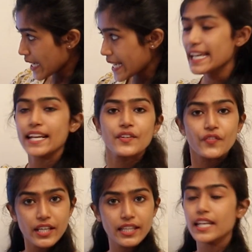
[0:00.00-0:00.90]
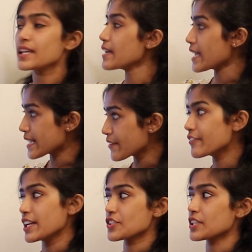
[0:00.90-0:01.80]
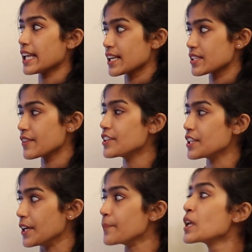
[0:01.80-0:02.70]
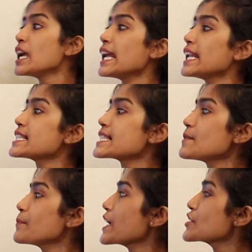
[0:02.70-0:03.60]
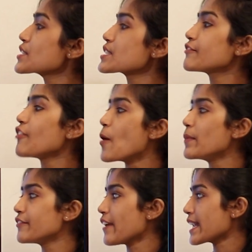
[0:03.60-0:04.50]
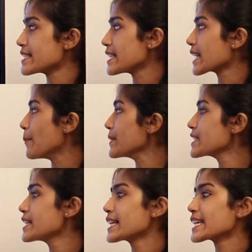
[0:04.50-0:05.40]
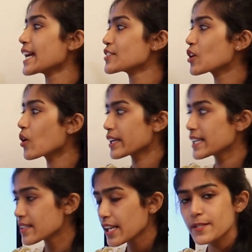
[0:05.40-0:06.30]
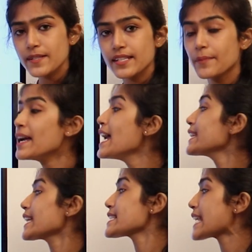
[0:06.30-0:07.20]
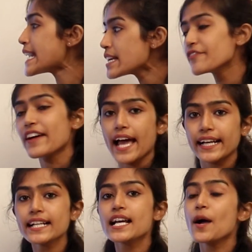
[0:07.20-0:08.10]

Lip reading: Again, read the definition that is given here. Illicit major is a formal fallacy committed in a categorical syllogism that is invalid